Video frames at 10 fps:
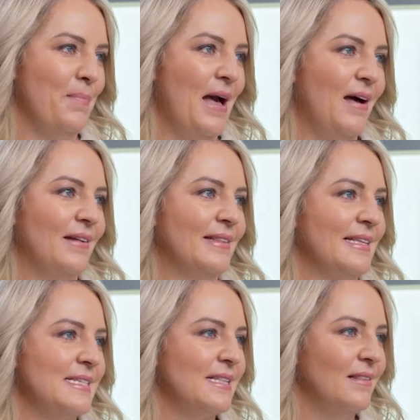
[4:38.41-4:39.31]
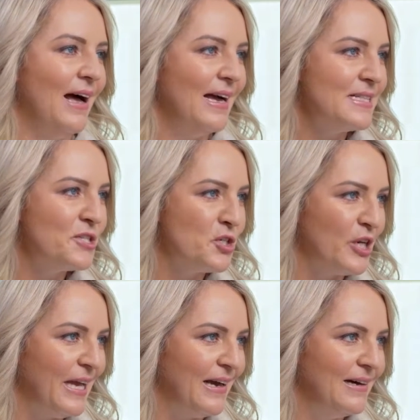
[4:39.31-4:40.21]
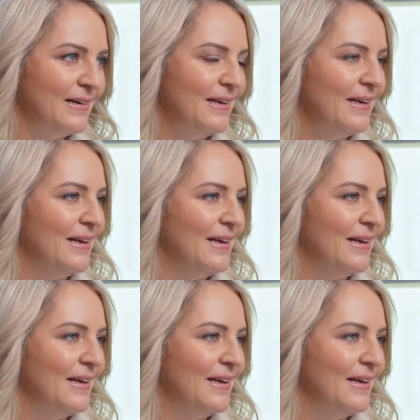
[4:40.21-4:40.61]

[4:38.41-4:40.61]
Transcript: about this last year.